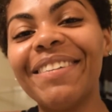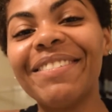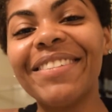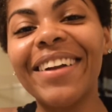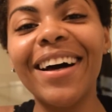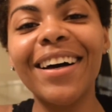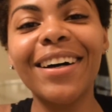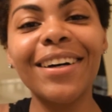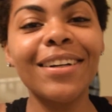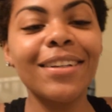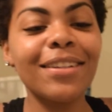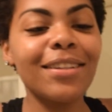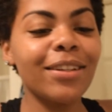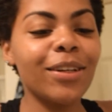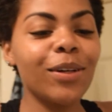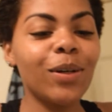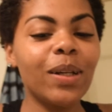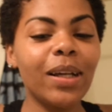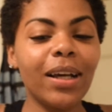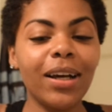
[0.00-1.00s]
I'm not gonna
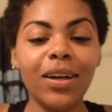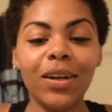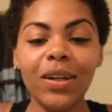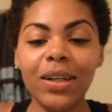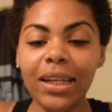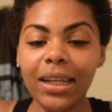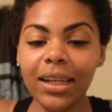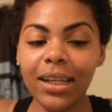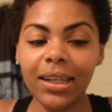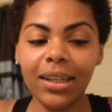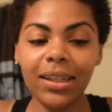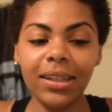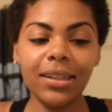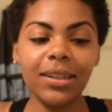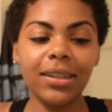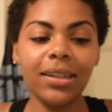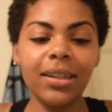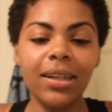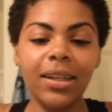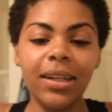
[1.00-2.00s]
slow down and
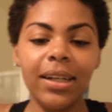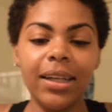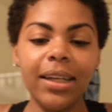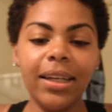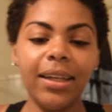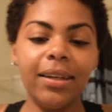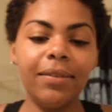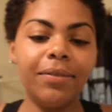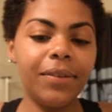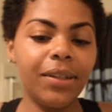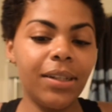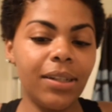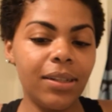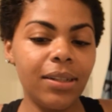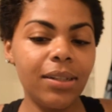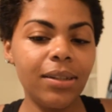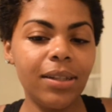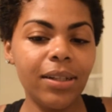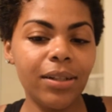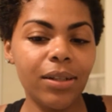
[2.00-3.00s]

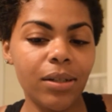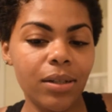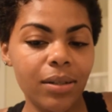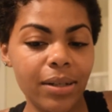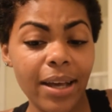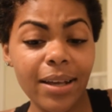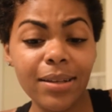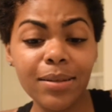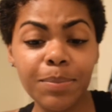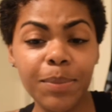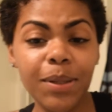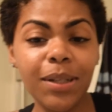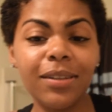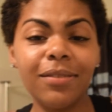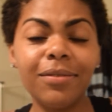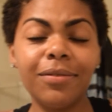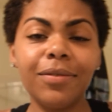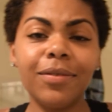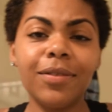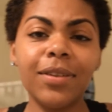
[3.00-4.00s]
even there has been a
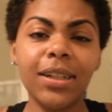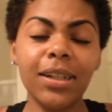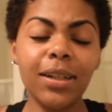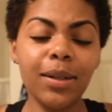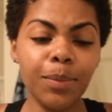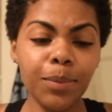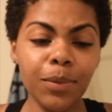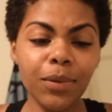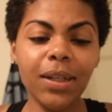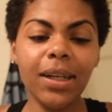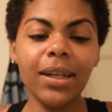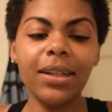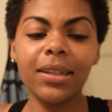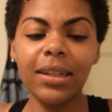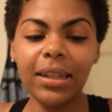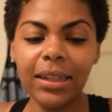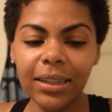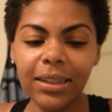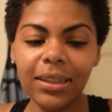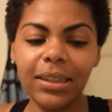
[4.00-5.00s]
couple days
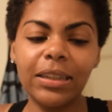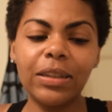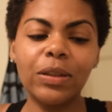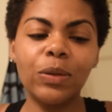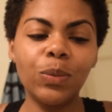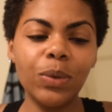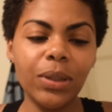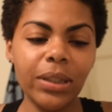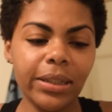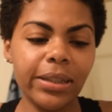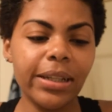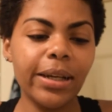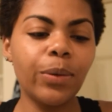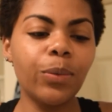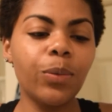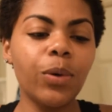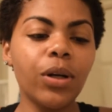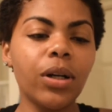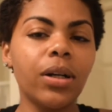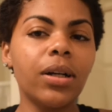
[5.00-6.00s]
out of this week that
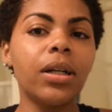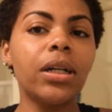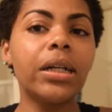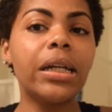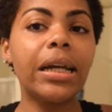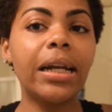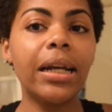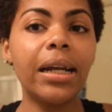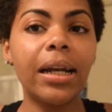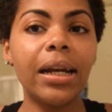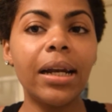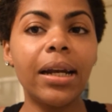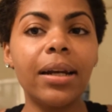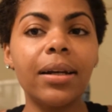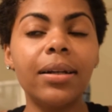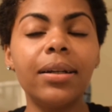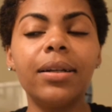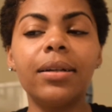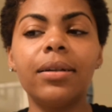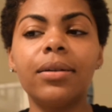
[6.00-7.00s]
were,
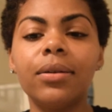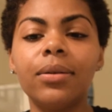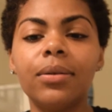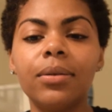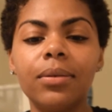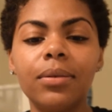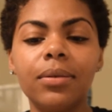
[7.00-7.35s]
mm, you know,